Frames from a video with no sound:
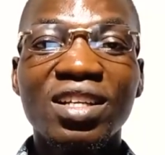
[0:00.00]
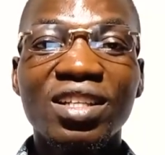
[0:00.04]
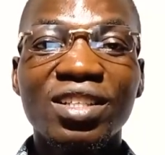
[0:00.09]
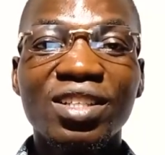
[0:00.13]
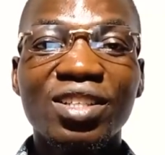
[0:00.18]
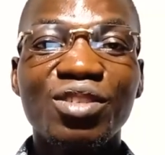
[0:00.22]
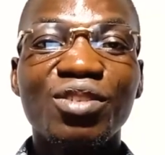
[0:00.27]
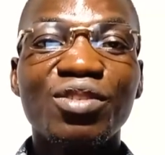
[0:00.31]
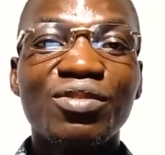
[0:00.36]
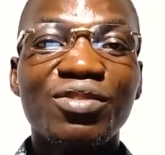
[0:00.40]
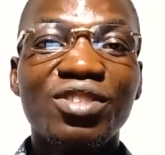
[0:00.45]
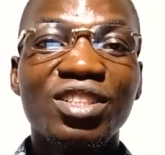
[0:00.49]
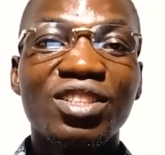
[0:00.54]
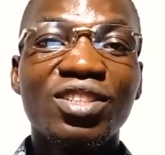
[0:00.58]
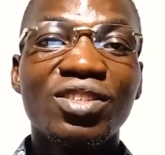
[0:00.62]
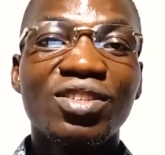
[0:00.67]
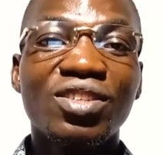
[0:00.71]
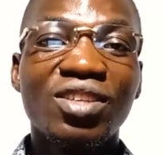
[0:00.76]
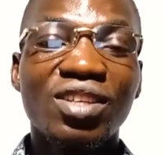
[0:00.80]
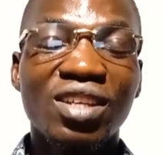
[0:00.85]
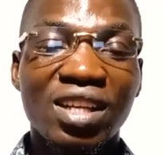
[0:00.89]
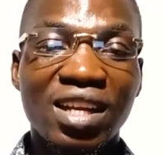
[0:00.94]
new
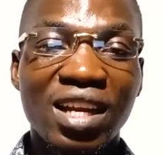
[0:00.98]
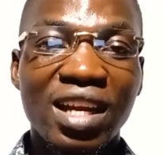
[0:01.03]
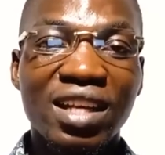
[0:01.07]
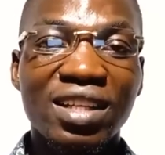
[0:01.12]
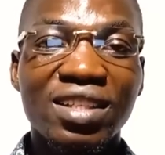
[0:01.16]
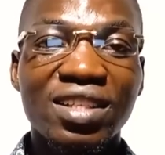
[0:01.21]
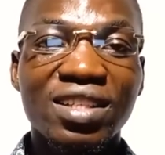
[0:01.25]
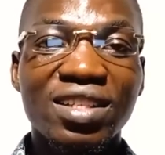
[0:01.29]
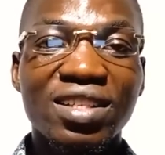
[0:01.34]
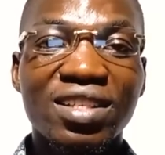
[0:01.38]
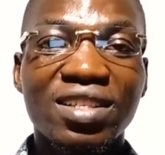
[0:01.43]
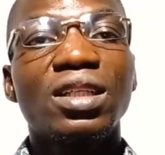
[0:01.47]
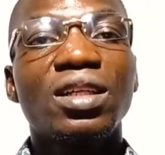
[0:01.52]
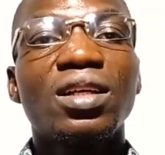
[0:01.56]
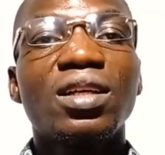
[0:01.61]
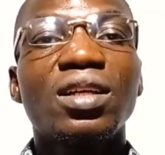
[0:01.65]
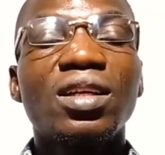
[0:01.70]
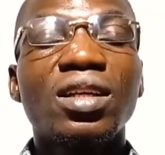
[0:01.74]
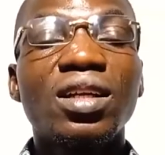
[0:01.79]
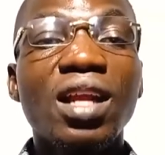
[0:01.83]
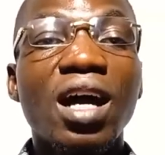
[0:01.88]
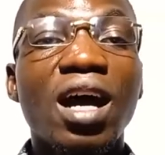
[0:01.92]
video like this.
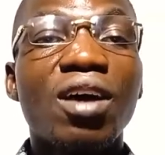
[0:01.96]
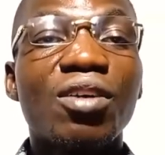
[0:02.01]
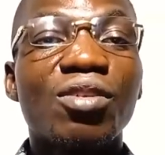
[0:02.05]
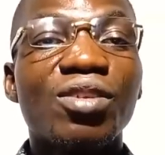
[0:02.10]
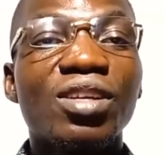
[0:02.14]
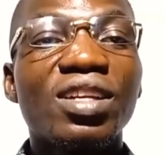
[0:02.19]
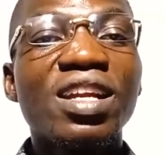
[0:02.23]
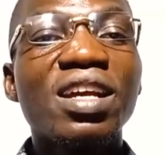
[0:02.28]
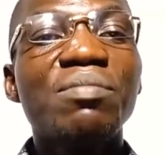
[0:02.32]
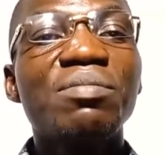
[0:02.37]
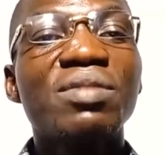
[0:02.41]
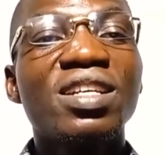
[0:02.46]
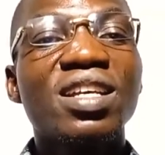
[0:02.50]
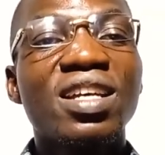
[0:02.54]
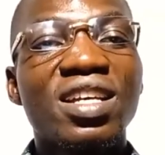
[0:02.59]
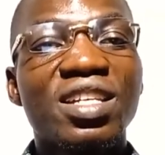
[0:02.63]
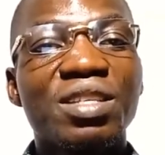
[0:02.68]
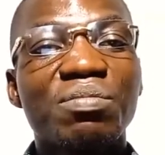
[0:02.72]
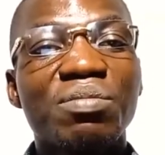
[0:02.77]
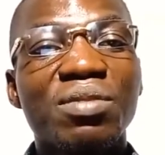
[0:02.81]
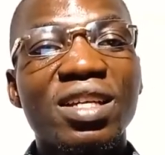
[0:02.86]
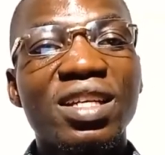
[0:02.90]
Now, let me
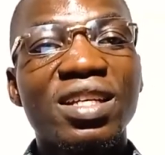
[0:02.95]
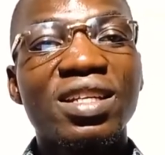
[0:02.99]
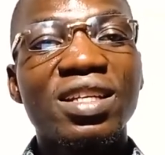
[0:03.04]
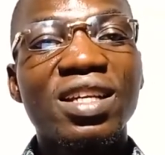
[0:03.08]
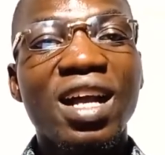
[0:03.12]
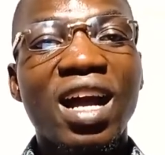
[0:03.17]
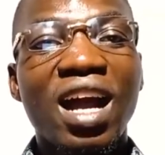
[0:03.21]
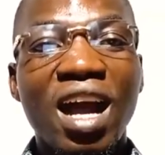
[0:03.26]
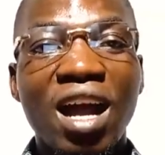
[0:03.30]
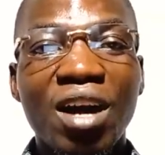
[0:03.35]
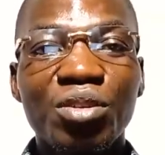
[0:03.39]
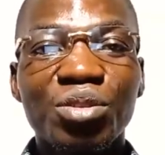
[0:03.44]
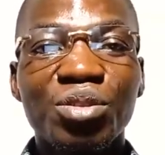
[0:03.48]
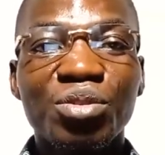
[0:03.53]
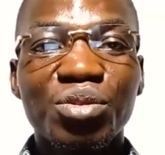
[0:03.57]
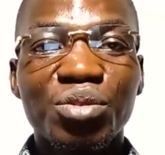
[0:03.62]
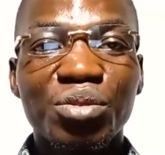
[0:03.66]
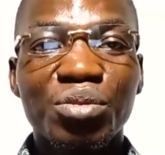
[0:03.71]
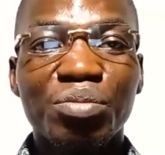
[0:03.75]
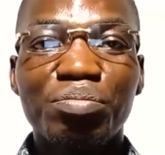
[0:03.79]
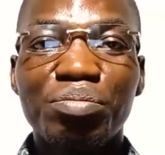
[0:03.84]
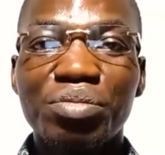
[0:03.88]
explain how
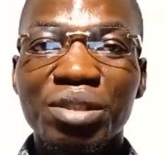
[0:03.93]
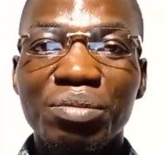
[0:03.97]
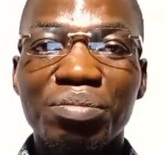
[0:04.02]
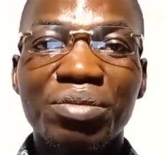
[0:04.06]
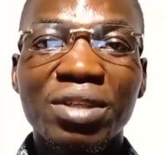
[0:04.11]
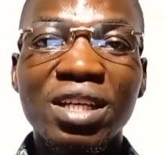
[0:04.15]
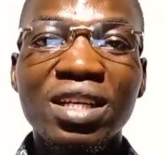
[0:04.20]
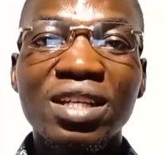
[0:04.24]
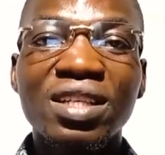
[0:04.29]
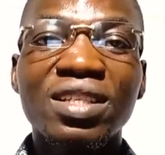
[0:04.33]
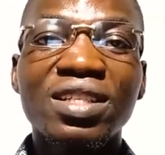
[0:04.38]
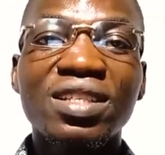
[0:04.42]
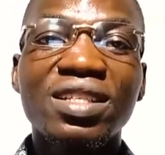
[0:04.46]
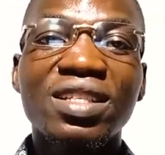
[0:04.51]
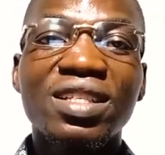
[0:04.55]
to prepare it